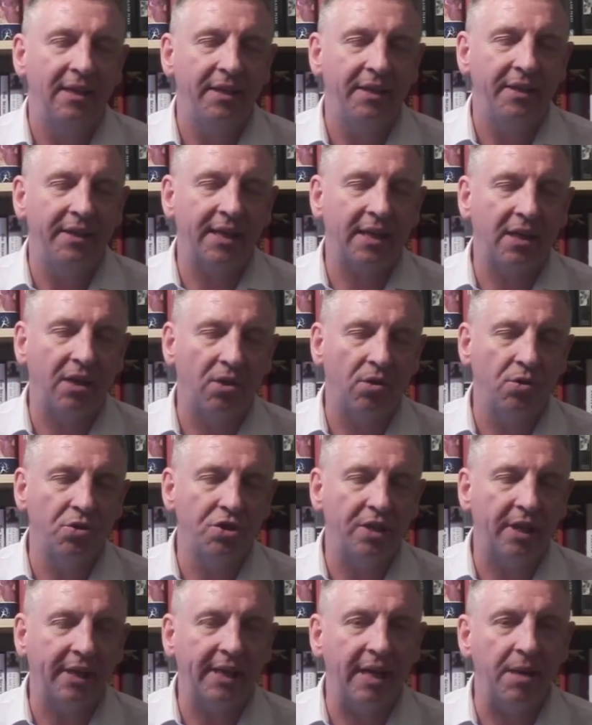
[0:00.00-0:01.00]
Nick Lowles,
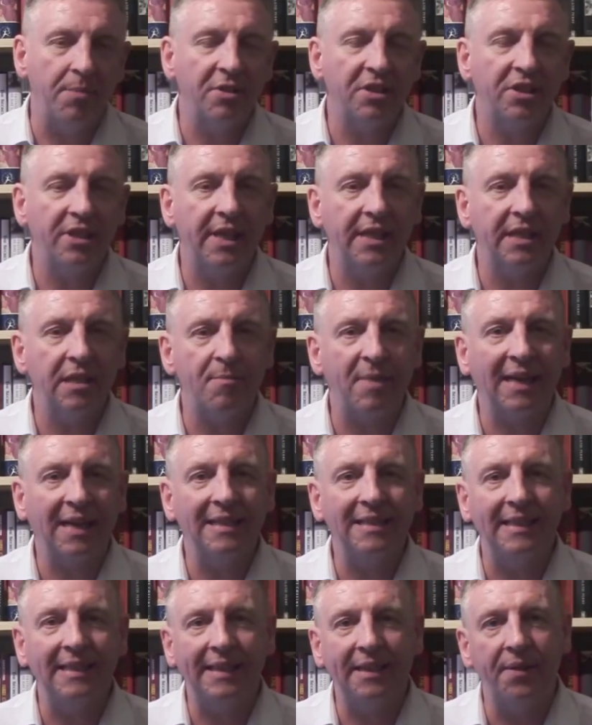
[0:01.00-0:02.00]
Jerry Gables, Satan
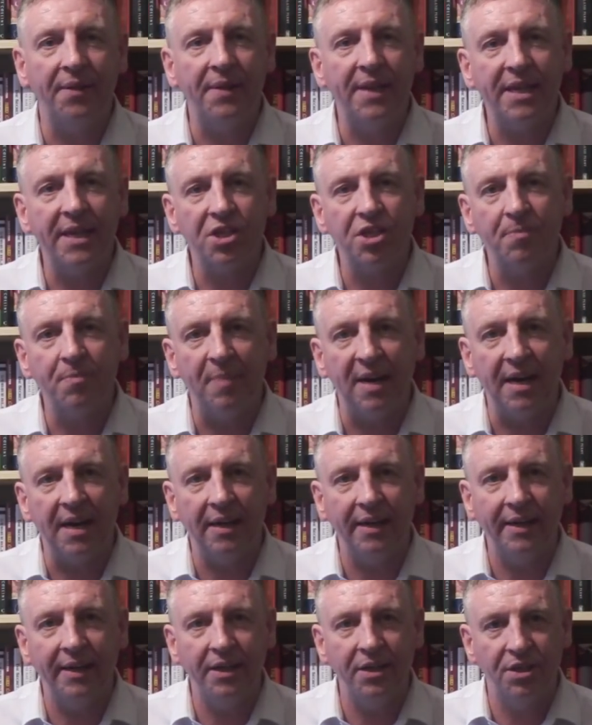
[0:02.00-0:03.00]
Magazine, and their
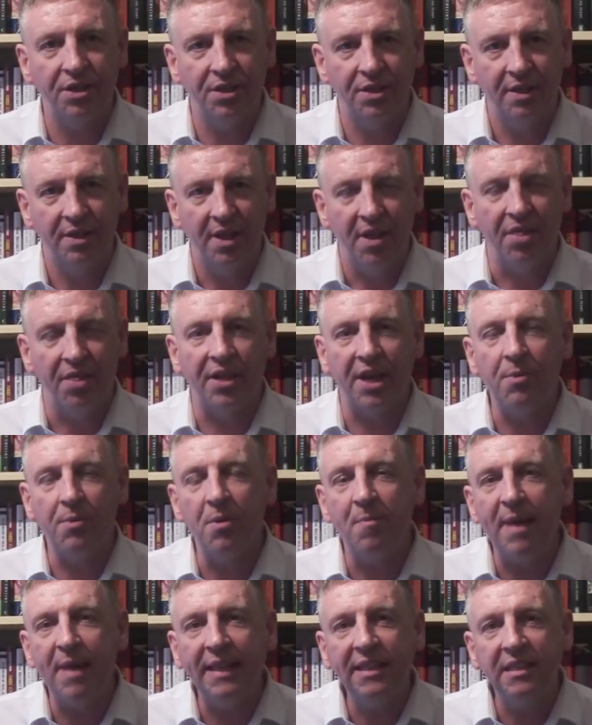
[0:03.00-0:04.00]
spies. They were
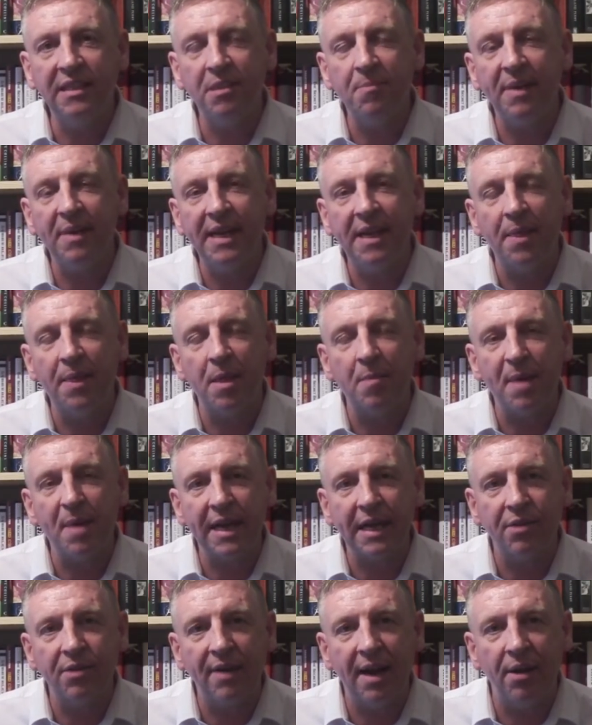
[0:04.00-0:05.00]
meant to be in the
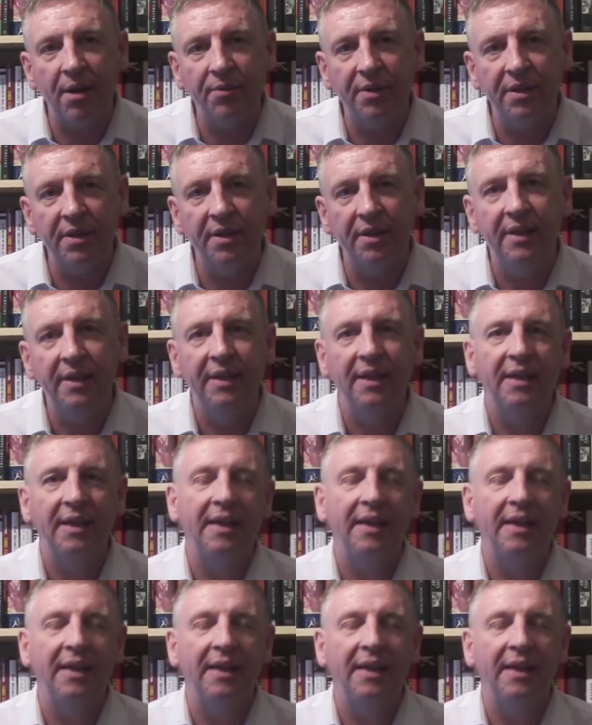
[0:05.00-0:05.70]
background, in the,